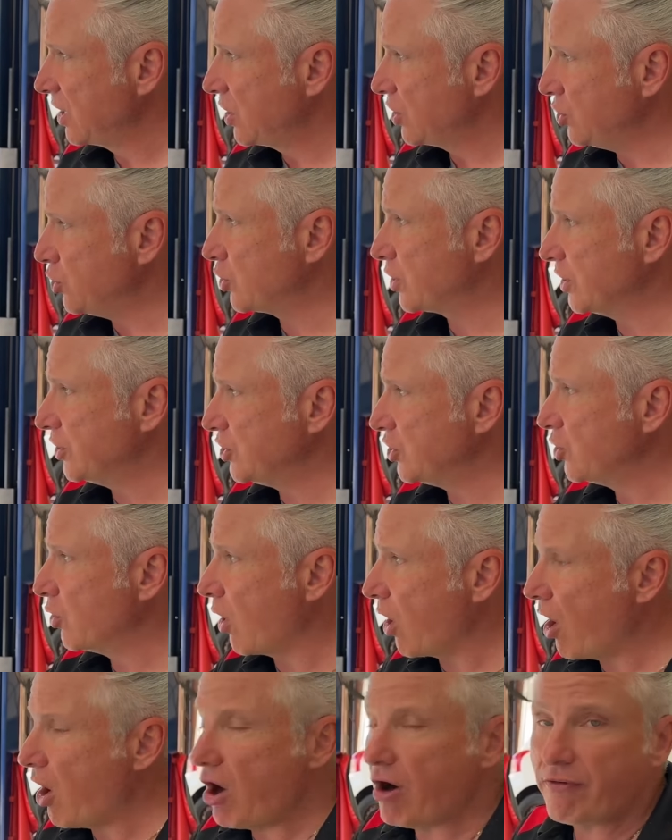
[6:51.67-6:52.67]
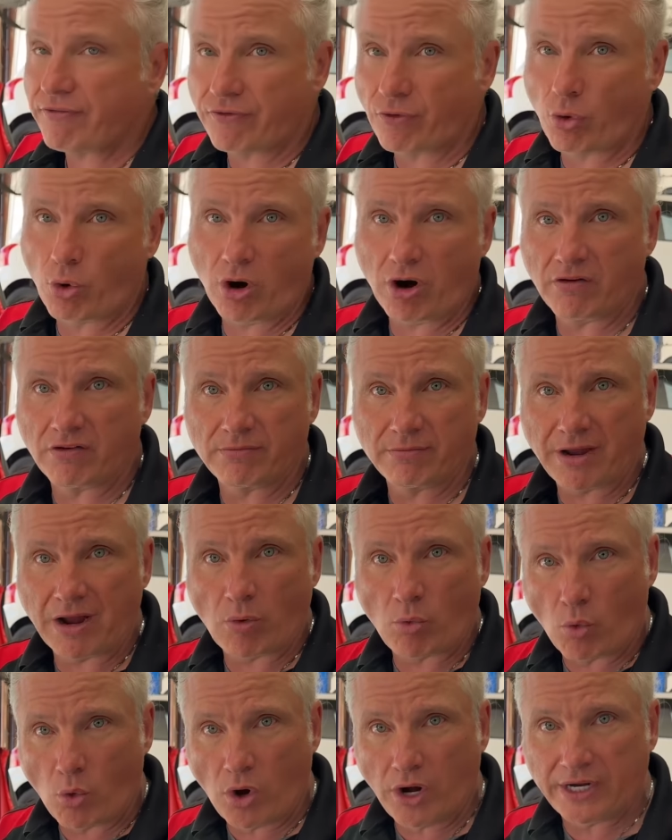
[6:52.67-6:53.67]
you can do all 4 of them at
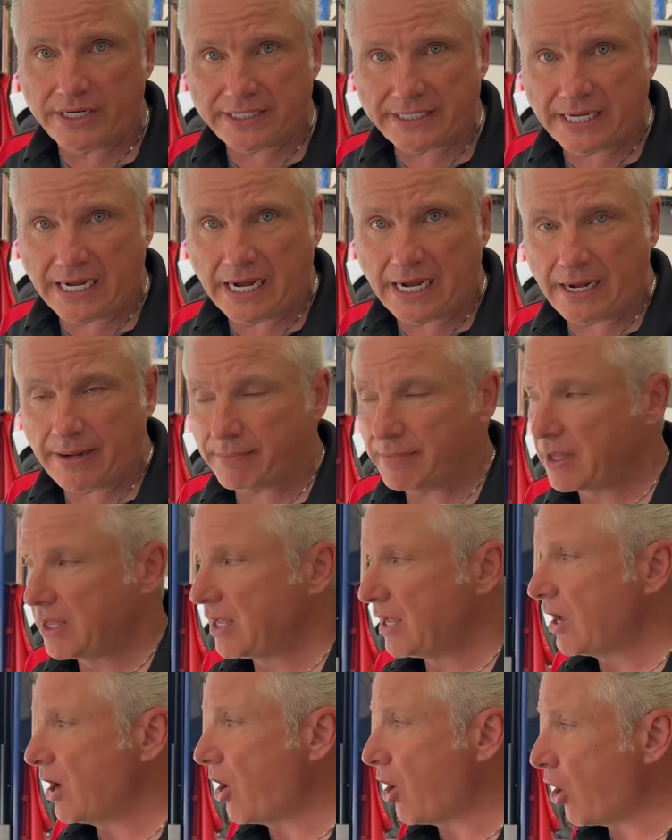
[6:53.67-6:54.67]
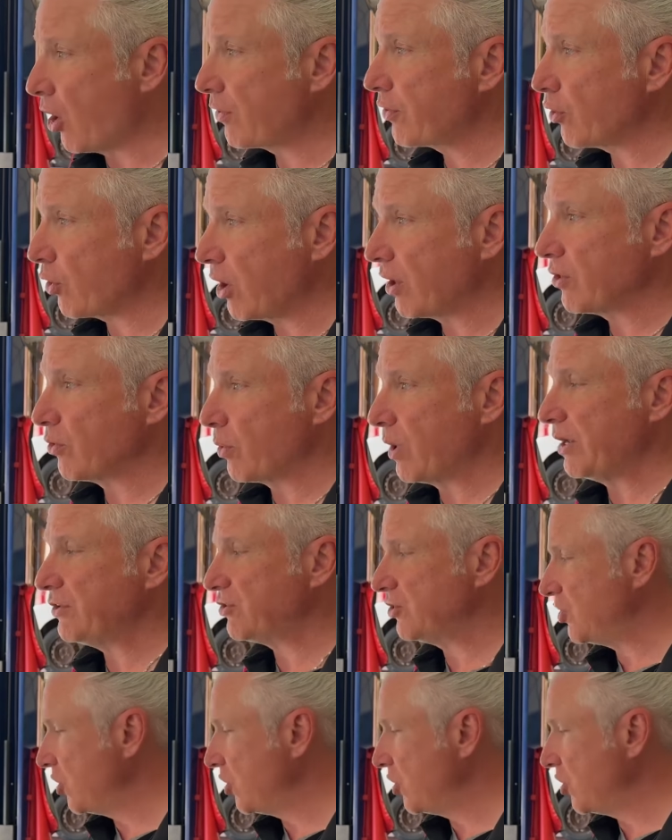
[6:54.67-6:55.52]
one time. Are there other ways of